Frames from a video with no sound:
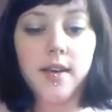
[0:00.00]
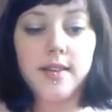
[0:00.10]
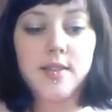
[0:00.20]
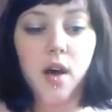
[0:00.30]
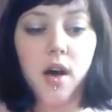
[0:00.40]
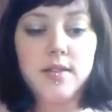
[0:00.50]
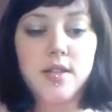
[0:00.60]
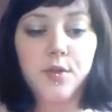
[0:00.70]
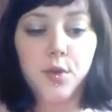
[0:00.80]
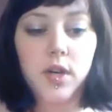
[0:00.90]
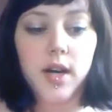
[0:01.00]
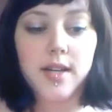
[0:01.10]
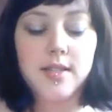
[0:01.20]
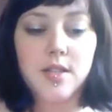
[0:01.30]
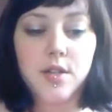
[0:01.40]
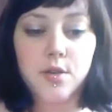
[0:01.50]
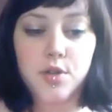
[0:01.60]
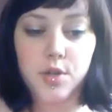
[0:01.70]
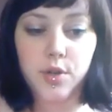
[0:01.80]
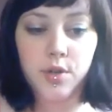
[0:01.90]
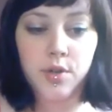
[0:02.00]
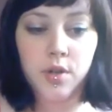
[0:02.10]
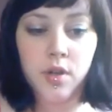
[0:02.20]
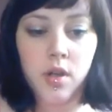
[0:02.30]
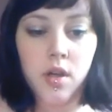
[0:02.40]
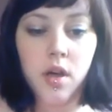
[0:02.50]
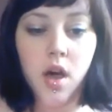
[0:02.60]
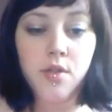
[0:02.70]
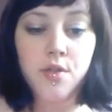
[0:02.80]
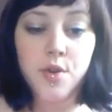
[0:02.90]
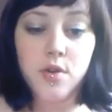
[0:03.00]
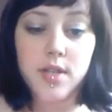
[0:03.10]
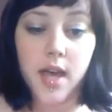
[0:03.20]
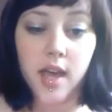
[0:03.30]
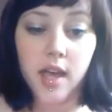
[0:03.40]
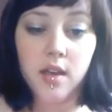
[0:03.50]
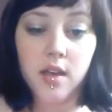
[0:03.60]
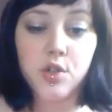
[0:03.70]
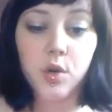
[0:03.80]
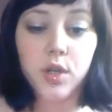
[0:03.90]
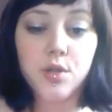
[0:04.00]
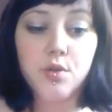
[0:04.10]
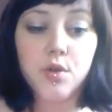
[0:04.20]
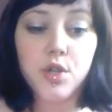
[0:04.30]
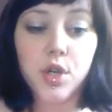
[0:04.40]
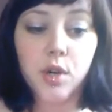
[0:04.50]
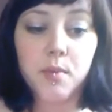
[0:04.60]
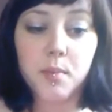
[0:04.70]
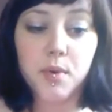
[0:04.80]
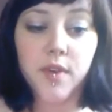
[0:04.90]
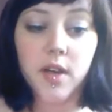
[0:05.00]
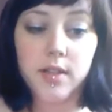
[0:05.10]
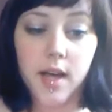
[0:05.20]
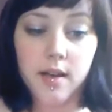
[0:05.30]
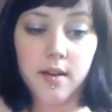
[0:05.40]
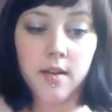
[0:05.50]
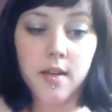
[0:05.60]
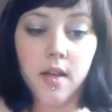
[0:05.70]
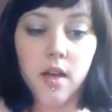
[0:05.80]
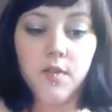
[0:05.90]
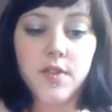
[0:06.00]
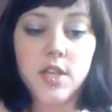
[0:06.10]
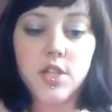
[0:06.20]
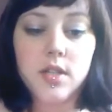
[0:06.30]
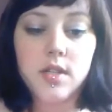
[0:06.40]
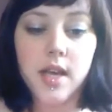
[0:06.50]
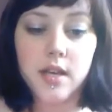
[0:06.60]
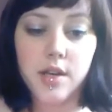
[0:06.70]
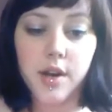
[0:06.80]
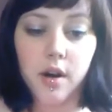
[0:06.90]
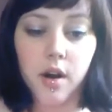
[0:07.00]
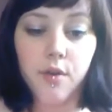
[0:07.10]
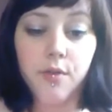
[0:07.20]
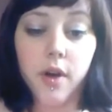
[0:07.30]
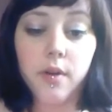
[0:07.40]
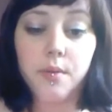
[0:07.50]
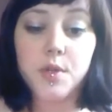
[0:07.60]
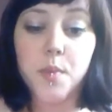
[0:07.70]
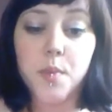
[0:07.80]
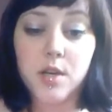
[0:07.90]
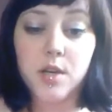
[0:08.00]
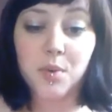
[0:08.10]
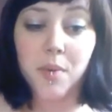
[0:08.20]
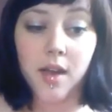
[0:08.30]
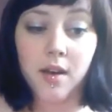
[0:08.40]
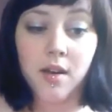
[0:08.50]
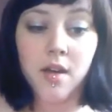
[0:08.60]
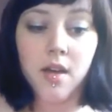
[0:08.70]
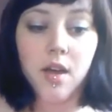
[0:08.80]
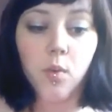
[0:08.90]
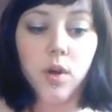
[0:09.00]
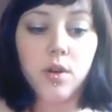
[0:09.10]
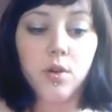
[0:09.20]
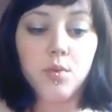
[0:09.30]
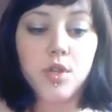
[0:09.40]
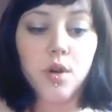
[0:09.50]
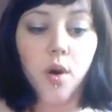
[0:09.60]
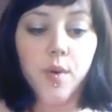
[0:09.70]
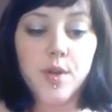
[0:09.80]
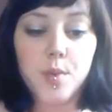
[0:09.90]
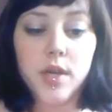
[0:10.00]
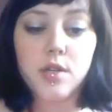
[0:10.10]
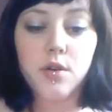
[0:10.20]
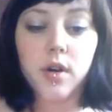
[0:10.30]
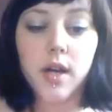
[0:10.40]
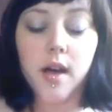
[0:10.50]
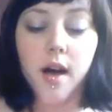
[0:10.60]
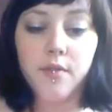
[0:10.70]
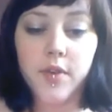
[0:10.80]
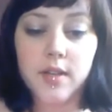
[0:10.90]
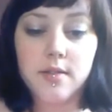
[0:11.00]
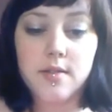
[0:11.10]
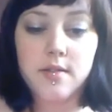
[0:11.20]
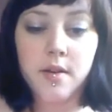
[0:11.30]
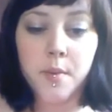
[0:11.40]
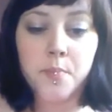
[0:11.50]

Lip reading: its cause therefore constitutional. On the third day, in short as soon as she could be prevailed on, a physician attended her, a very respectable man, and one in whom she had always placed great confidence.